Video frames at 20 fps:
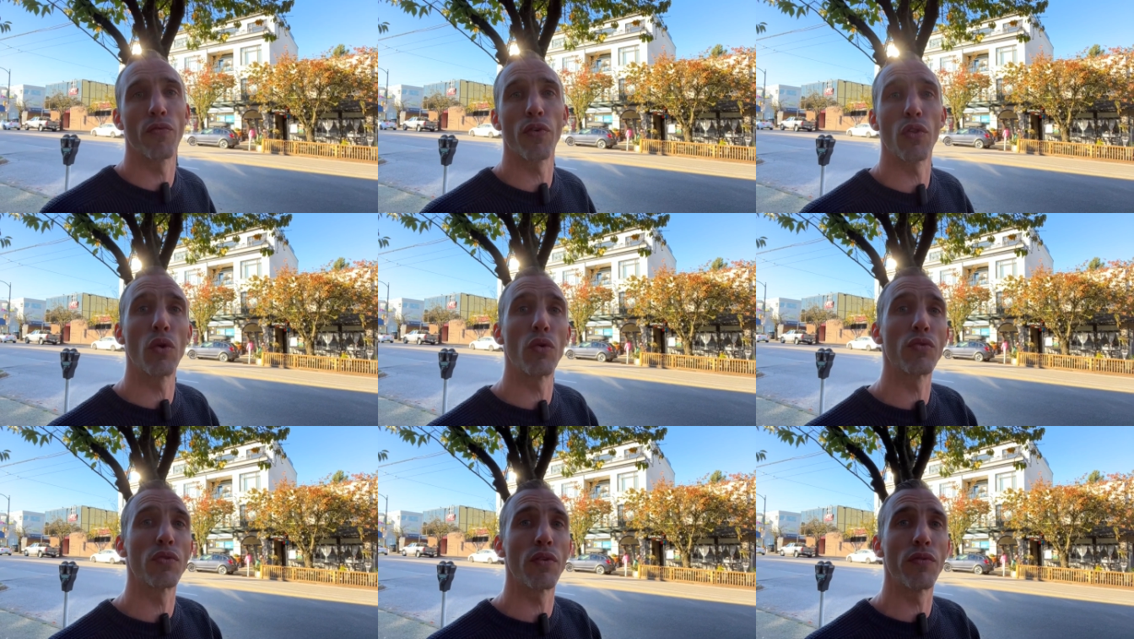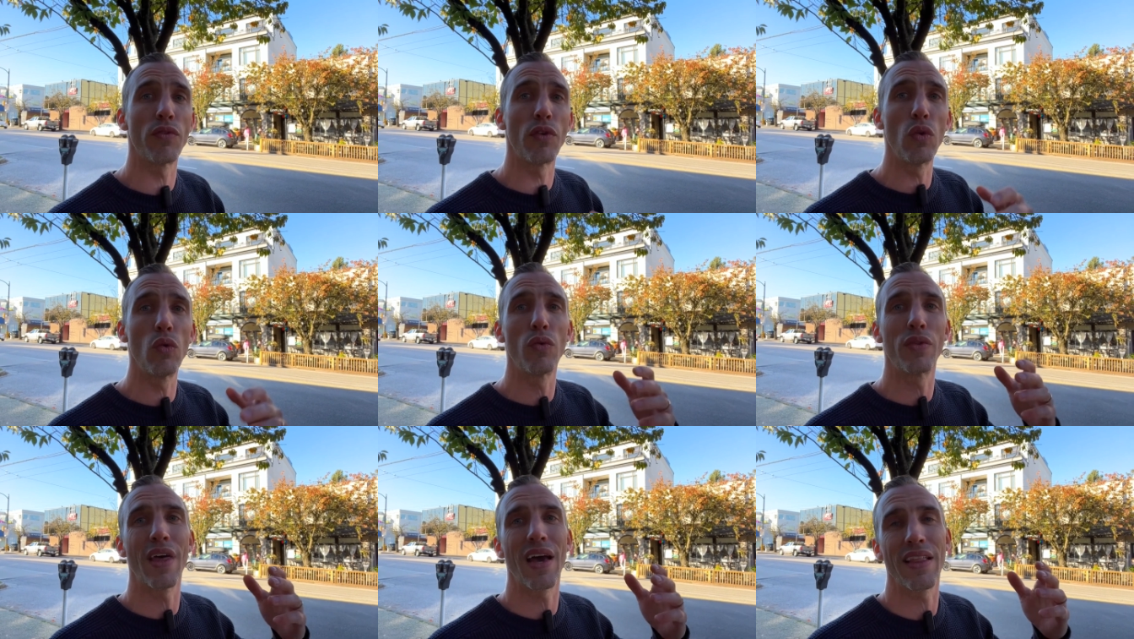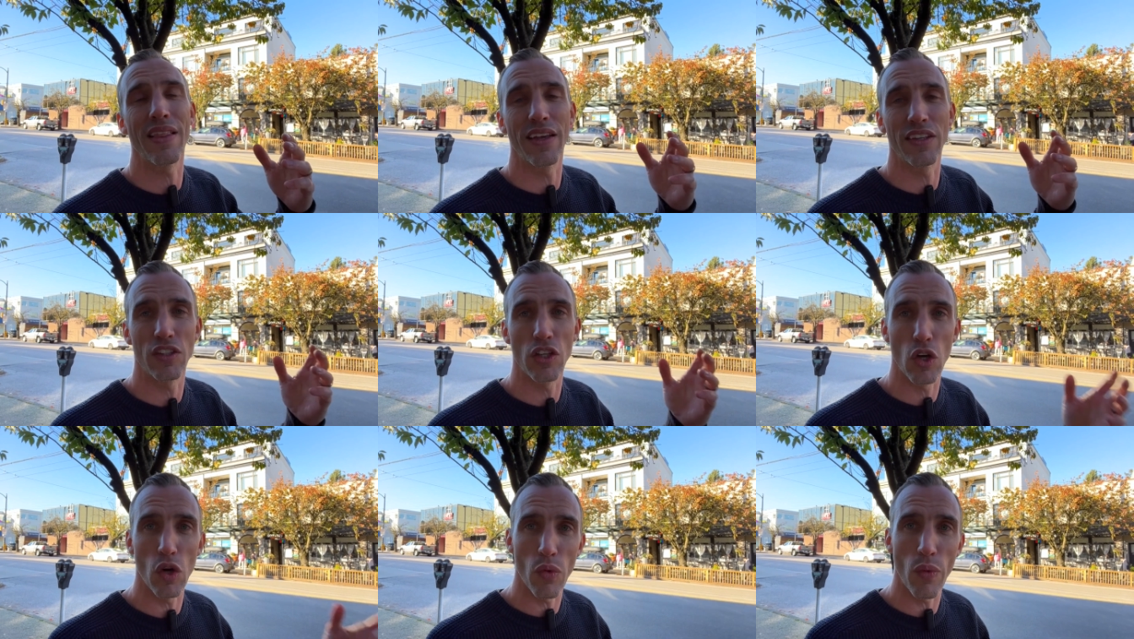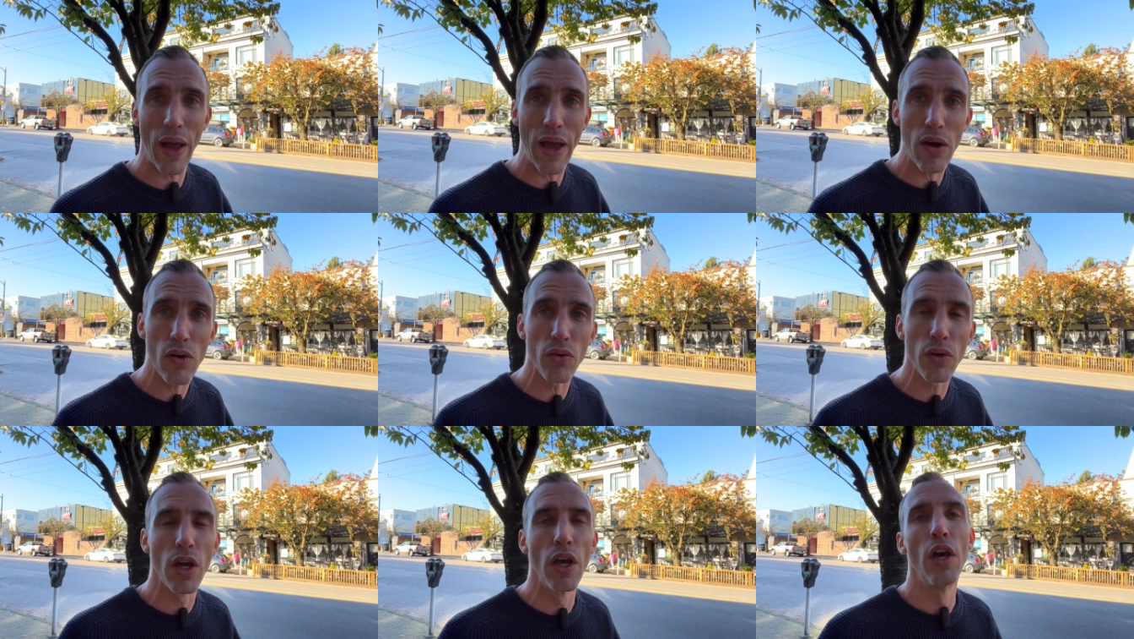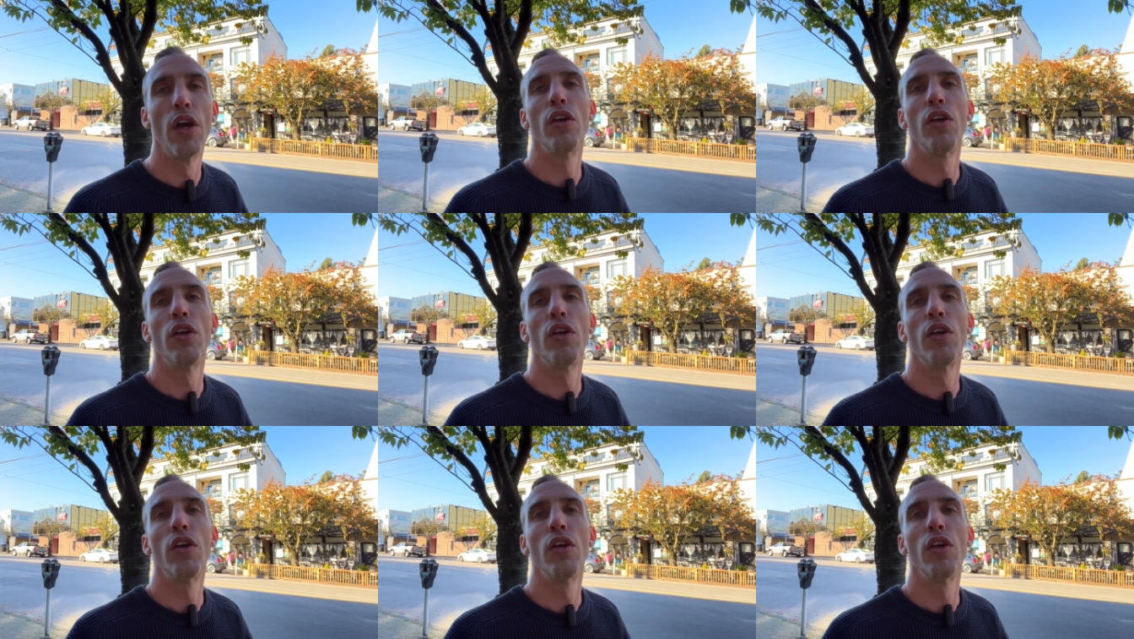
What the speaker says: for those of you that like to go out,